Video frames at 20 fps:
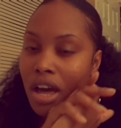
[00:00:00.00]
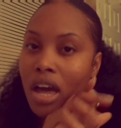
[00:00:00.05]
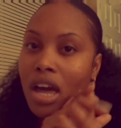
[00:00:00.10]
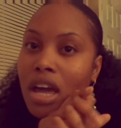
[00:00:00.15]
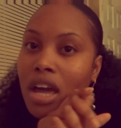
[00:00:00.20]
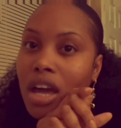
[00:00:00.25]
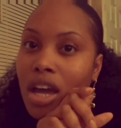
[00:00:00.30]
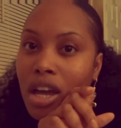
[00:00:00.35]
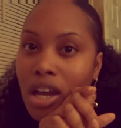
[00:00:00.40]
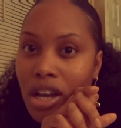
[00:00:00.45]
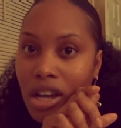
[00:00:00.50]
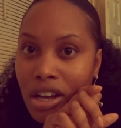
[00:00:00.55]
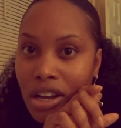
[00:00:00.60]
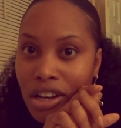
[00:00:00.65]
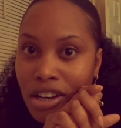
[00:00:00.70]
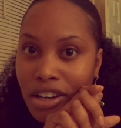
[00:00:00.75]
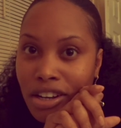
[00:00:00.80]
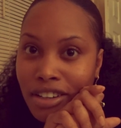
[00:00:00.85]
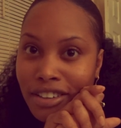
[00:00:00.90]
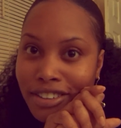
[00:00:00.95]

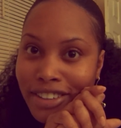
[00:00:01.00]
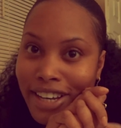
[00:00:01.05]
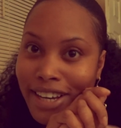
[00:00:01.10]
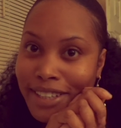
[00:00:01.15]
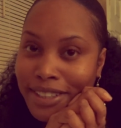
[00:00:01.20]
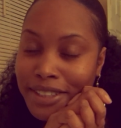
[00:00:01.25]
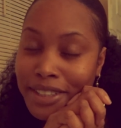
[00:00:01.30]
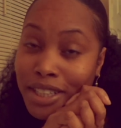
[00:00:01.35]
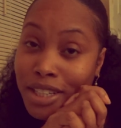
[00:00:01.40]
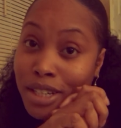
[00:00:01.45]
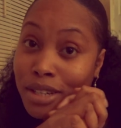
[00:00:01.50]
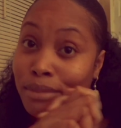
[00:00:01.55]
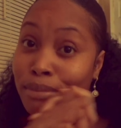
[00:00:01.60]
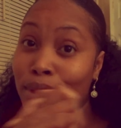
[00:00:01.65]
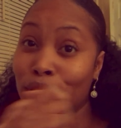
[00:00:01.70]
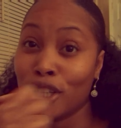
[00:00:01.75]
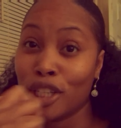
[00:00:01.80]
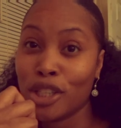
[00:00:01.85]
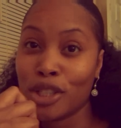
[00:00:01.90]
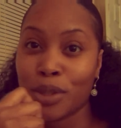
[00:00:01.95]
and that took
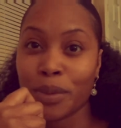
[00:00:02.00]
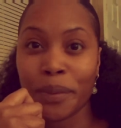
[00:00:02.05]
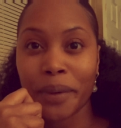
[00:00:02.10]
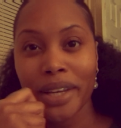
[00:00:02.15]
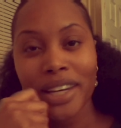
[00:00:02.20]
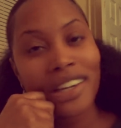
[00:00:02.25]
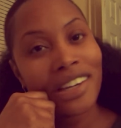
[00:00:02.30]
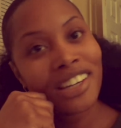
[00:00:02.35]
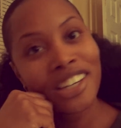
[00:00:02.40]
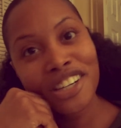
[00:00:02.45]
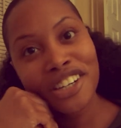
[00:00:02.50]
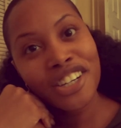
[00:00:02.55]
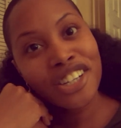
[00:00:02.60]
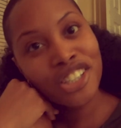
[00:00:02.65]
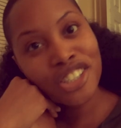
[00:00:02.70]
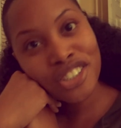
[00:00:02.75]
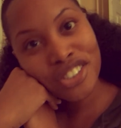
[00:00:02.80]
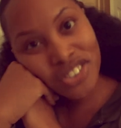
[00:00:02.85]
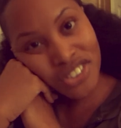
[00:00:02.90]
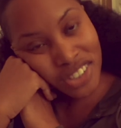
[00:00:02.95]
me 20
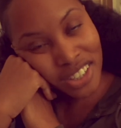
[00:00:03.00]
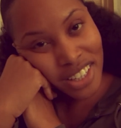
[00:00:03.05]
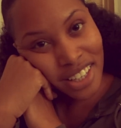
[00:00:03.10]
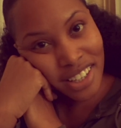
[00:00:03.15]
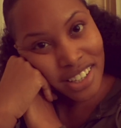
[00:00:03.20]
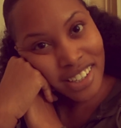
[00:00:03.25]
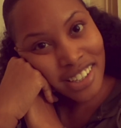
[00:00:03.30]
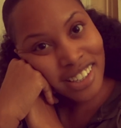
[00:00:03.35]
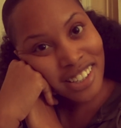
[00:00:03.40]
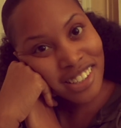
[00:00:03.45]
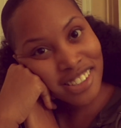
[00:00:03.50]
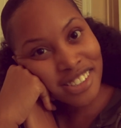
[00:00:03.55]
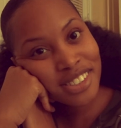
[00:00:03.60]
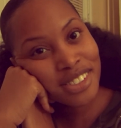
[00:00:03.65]
years to get it.